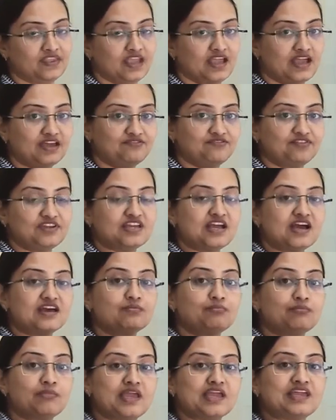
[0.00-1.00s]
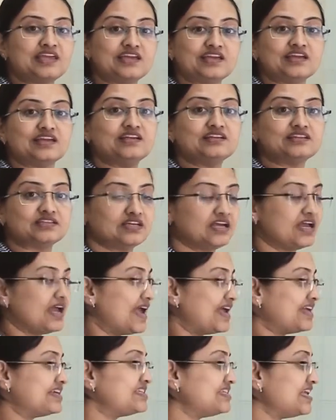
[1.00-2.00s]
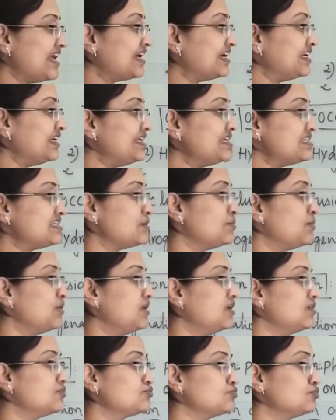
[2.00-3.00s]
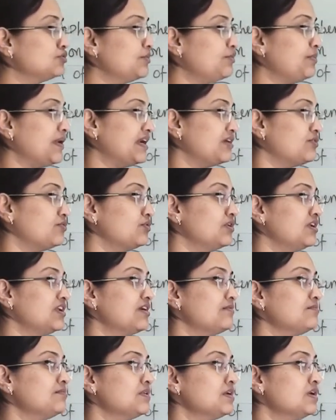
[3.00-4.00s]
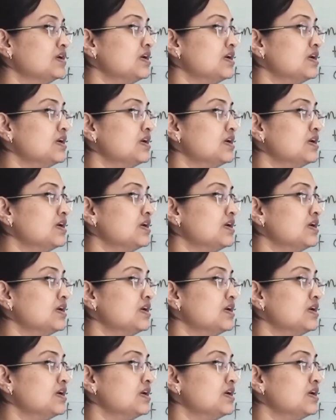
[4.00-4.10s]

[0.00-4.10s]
and we are making it exactly similar to the petroleum